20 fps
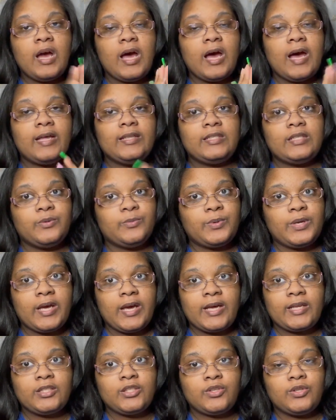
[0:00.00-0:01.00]
I did
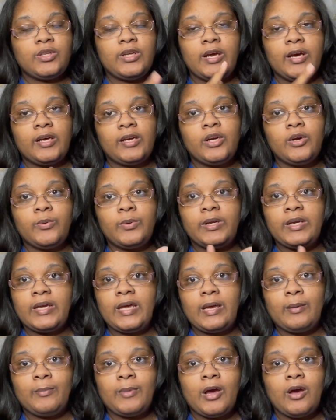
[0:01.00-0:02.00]
react to the audio when it
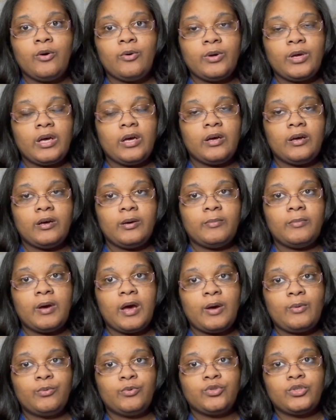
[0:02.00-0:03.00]
came out.
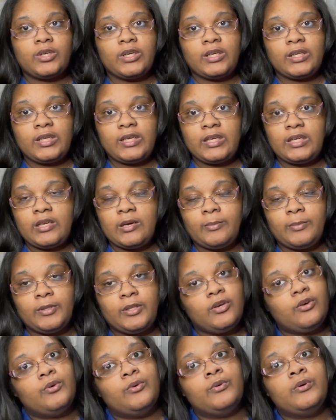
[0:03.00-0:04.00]
I will try to link it down
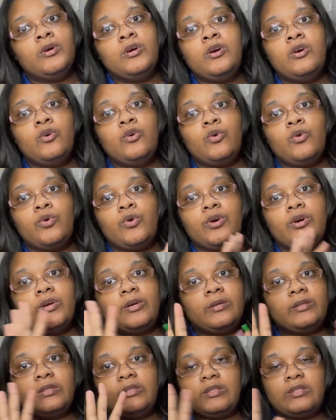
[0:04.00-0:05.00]
below
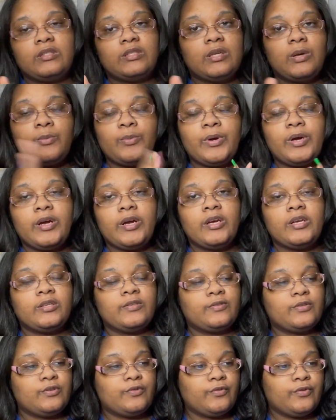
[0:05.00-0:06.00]
or somewhere
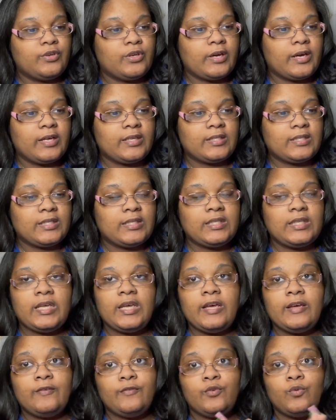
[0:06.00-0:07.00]
for you guys to
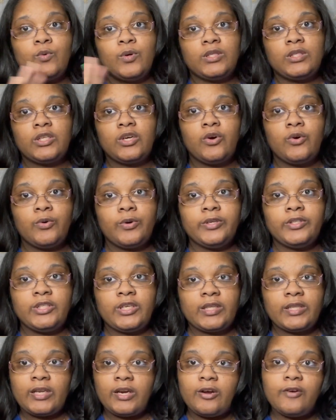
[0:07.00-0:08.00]
see it if you want to go and
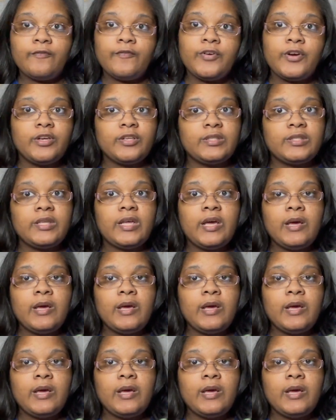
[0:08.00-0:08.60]
check that out first.